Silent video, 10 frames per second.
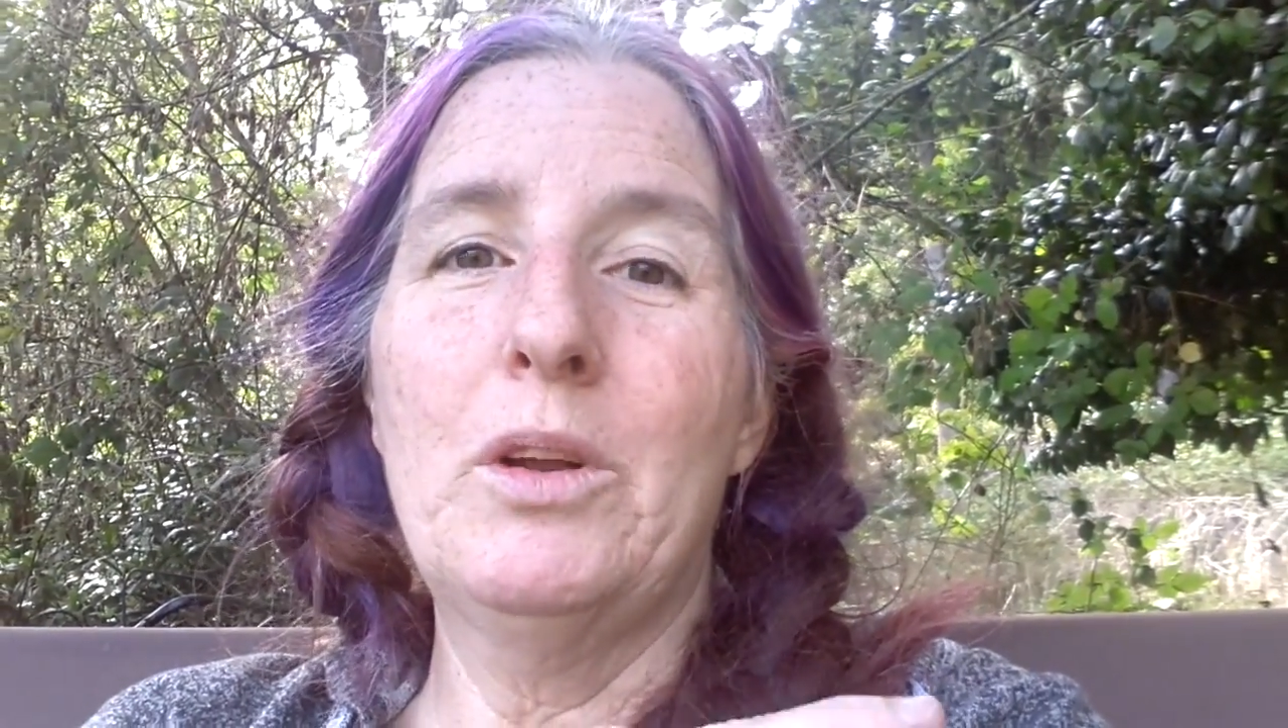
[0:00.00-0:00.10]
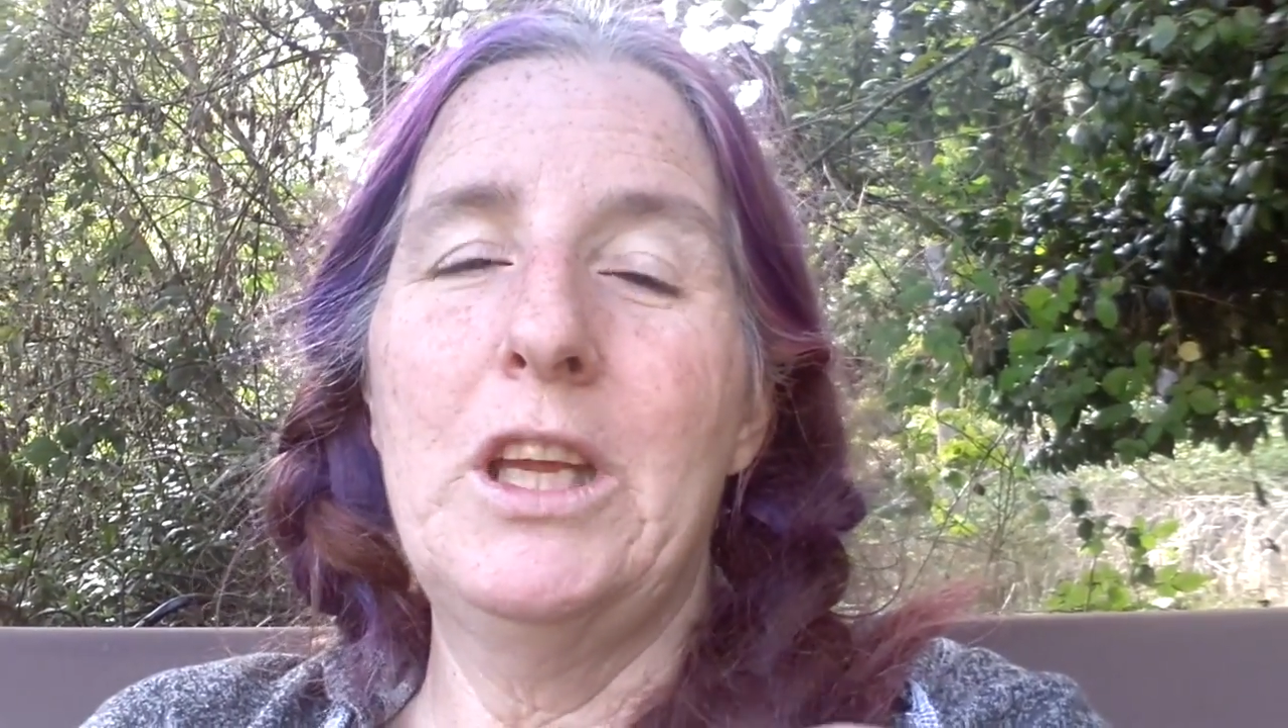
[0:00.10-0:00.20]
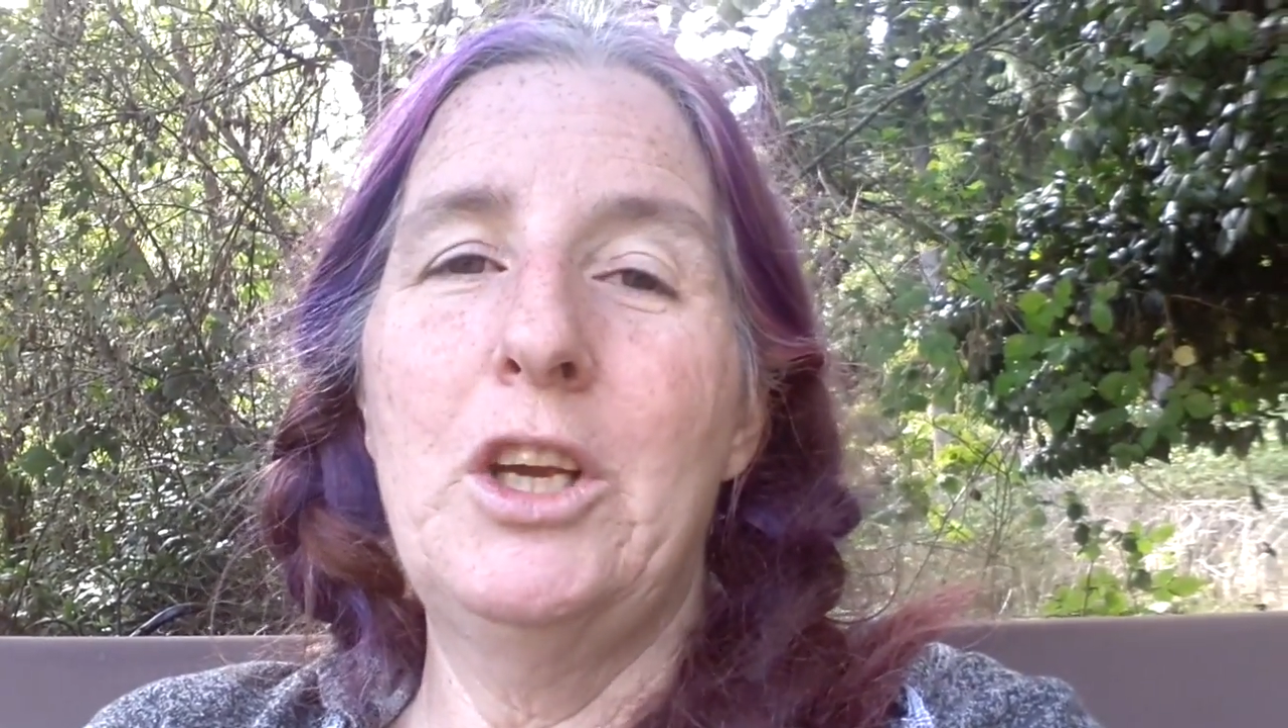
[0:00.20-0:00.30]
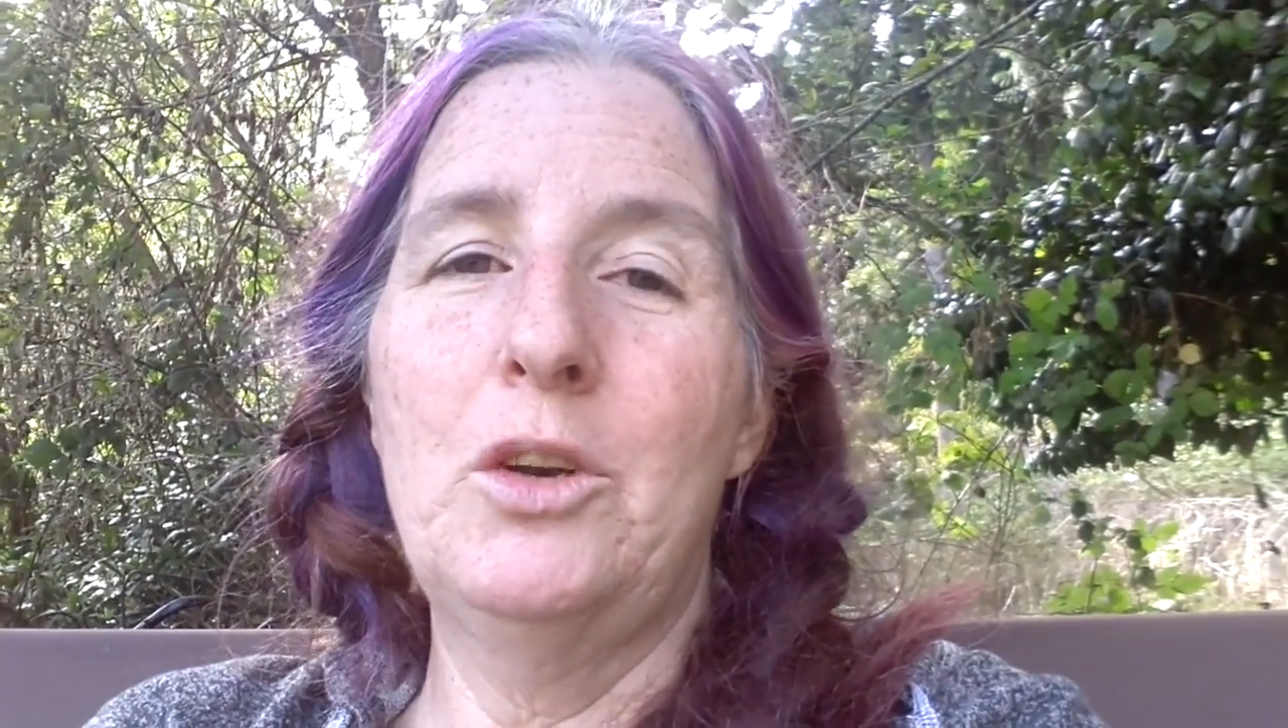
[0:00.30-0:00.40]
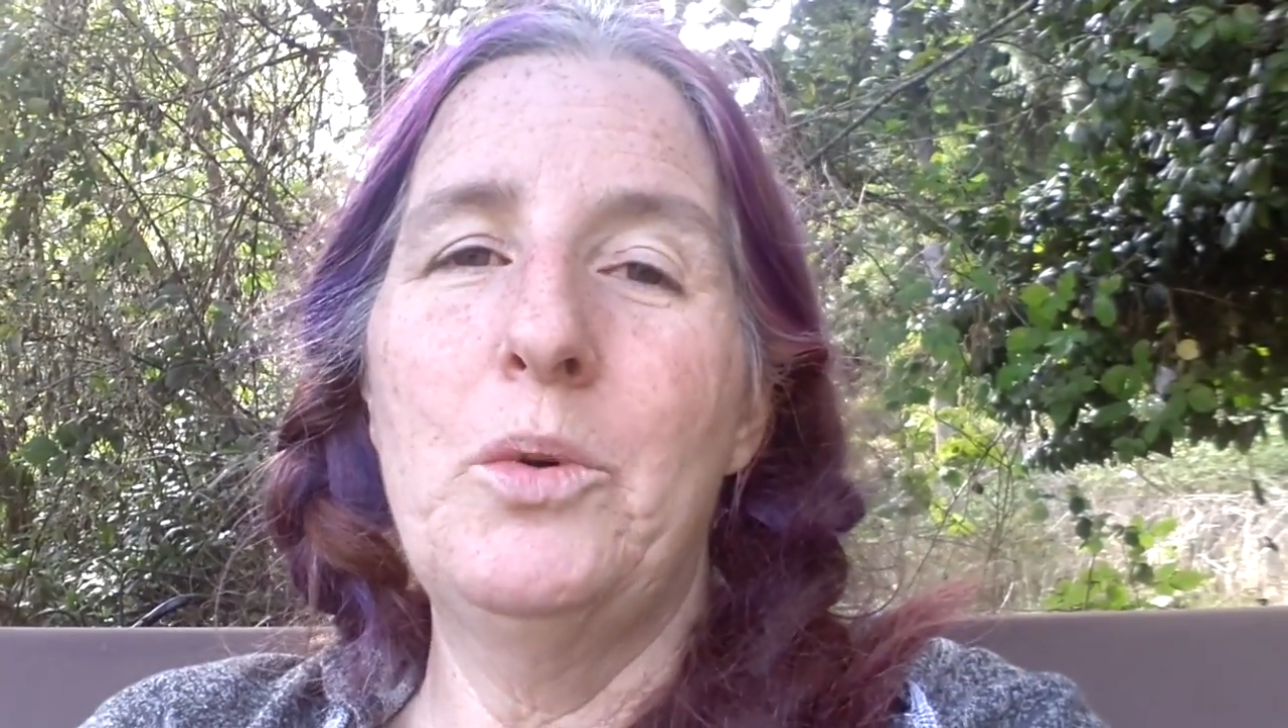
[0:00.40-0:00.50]

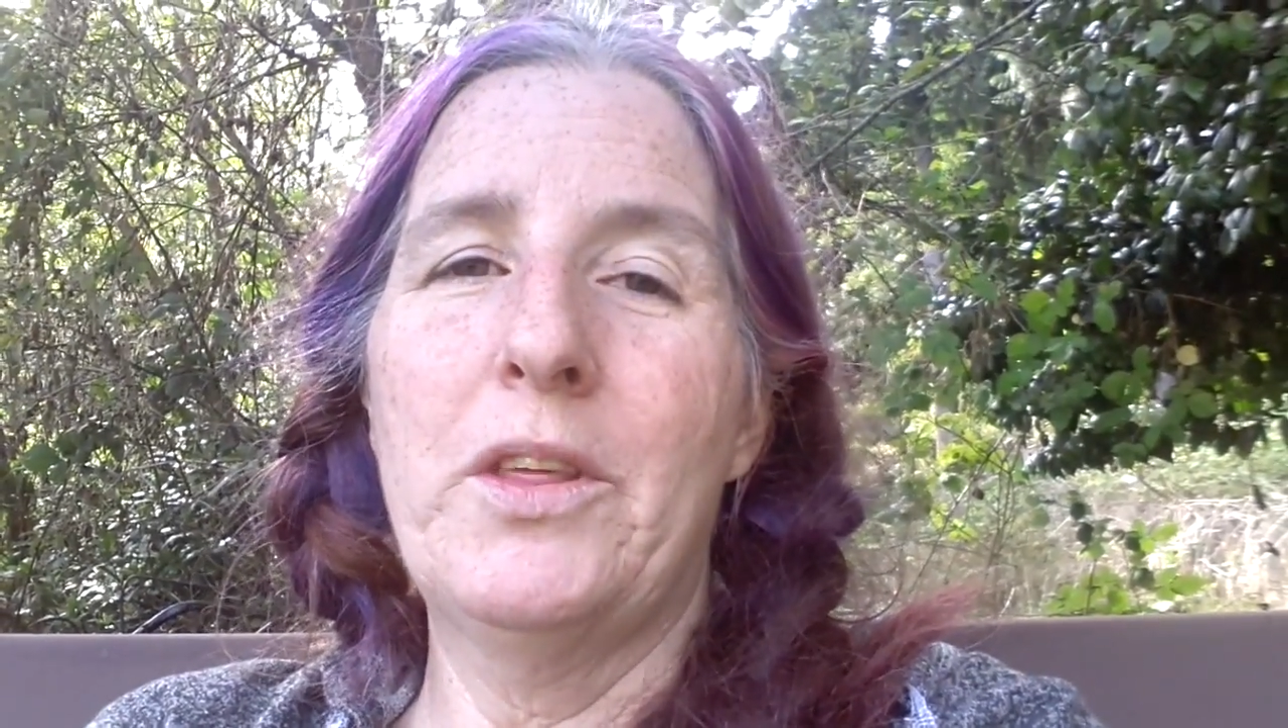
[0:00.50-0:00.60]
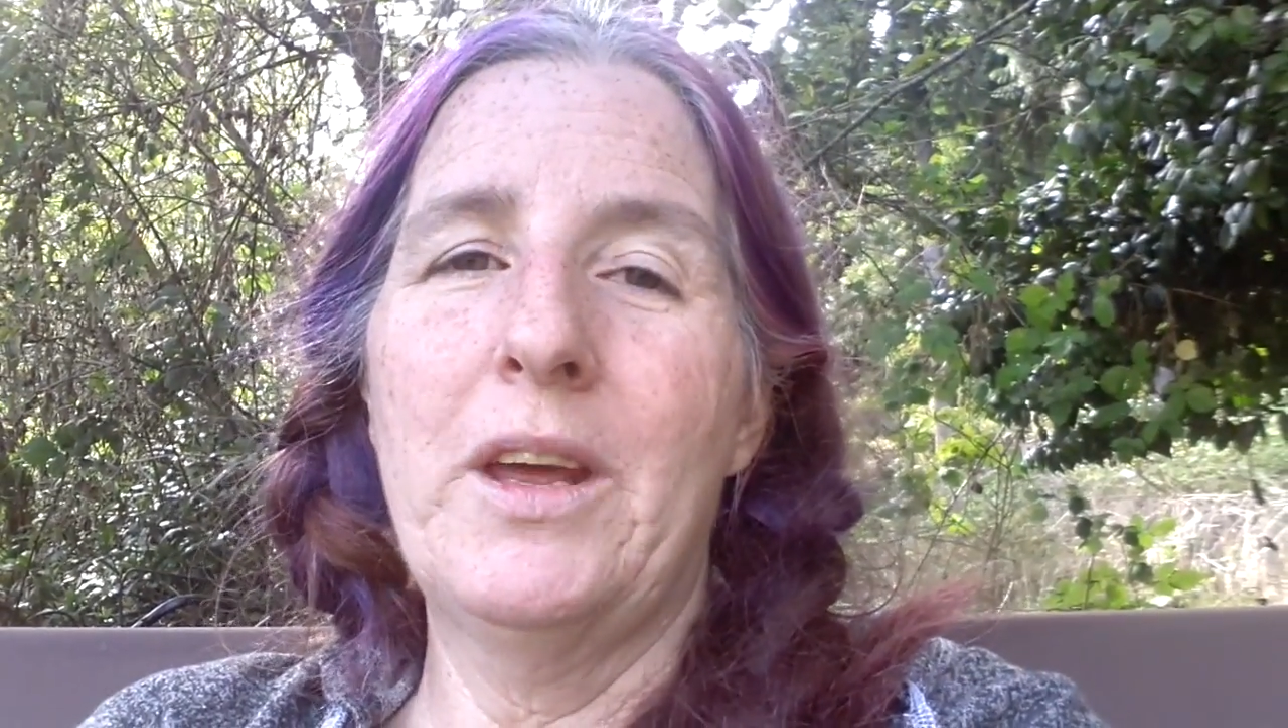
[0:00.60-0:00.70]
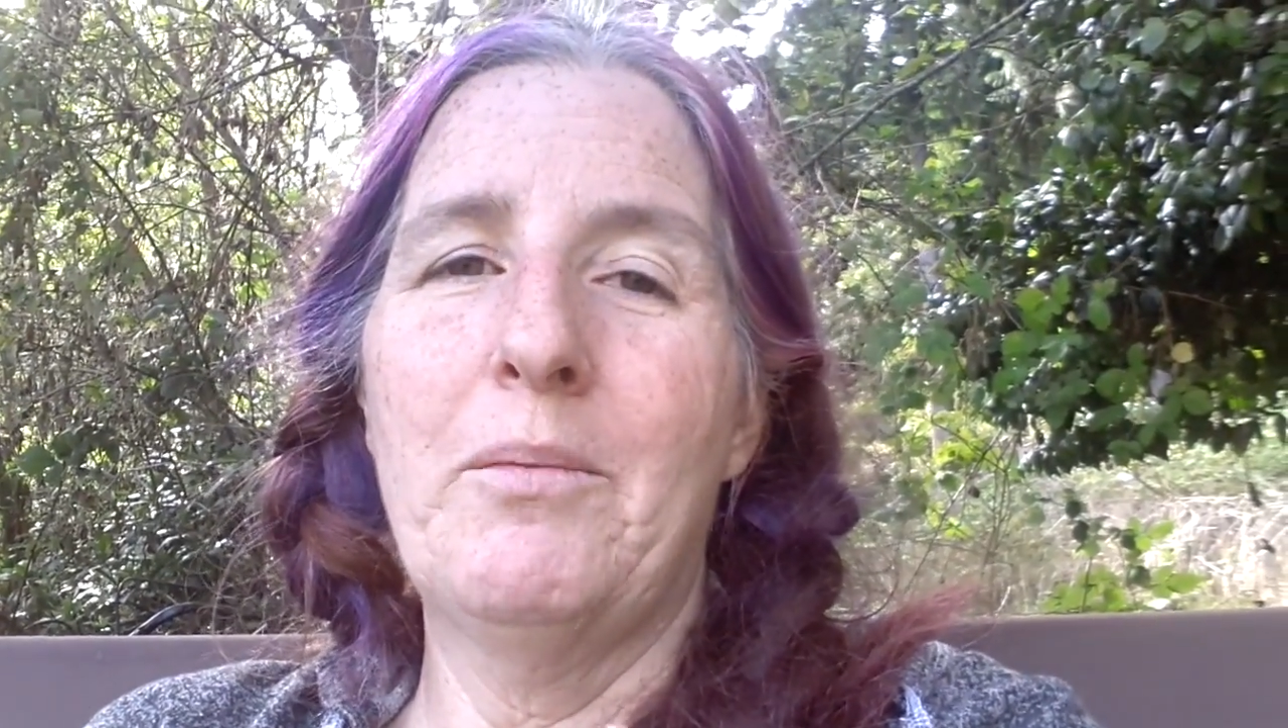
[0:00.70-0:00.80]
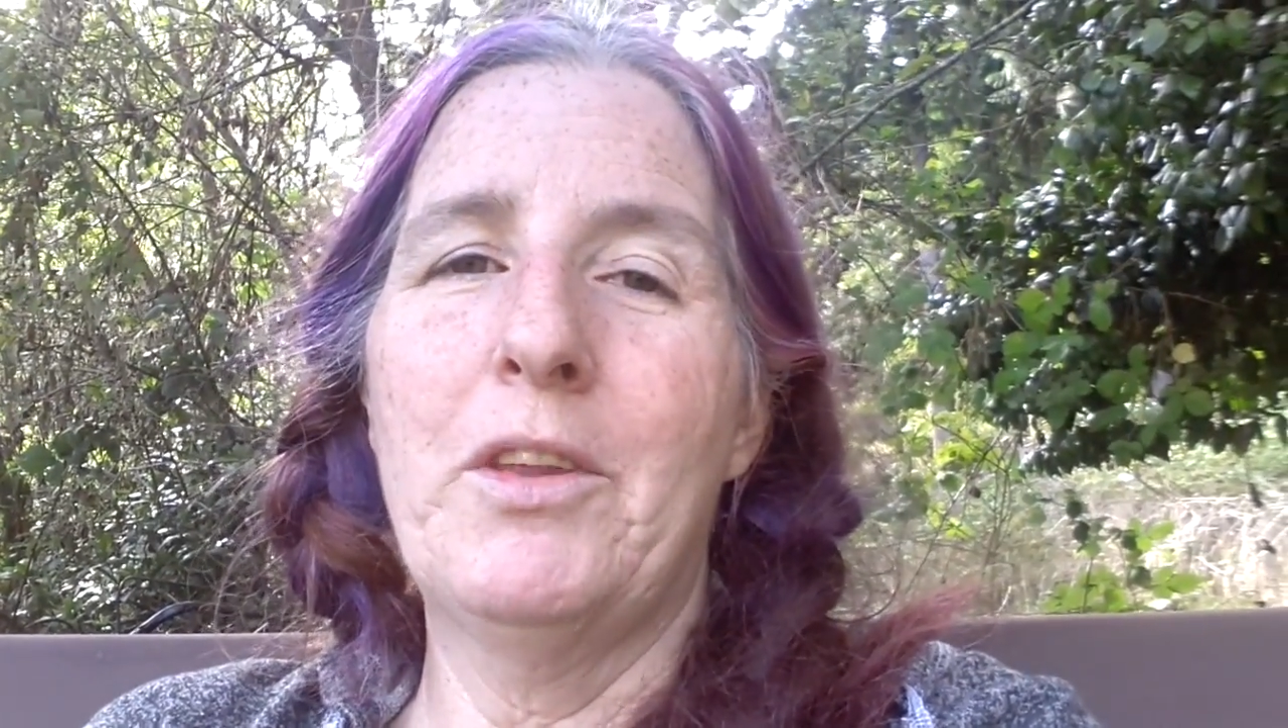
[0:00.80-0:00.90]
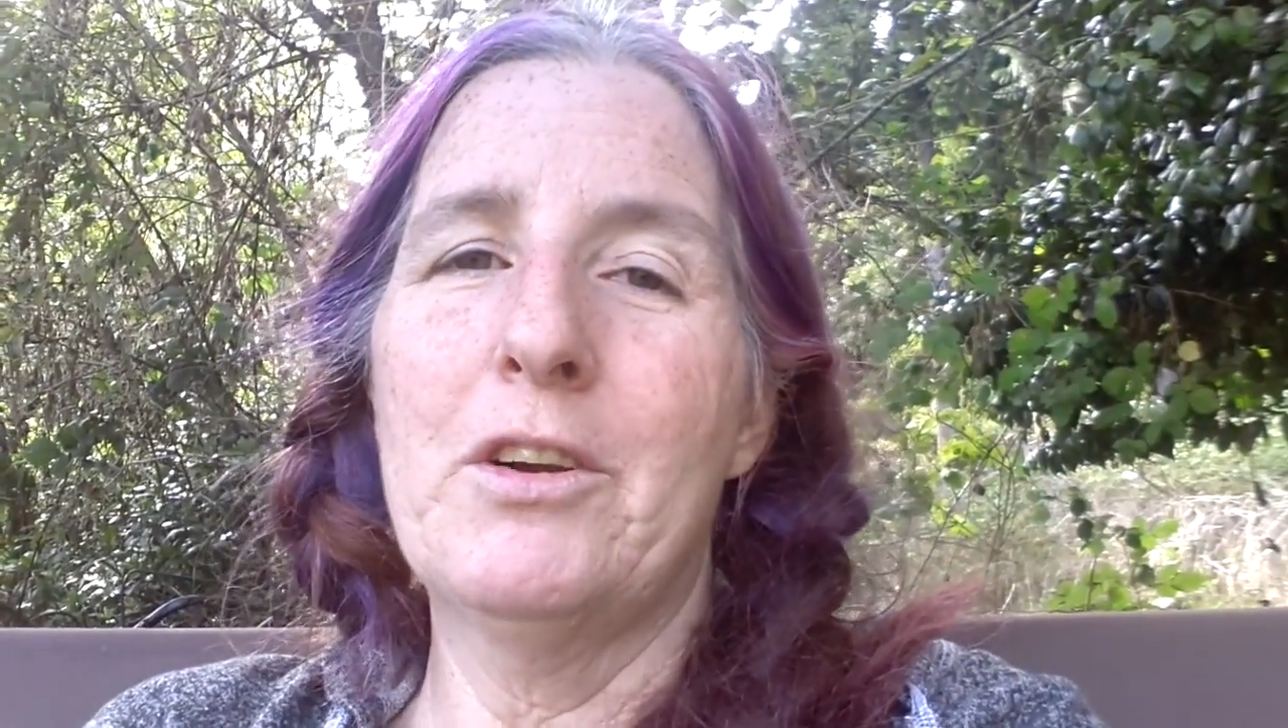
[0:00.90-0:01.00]
really good with him.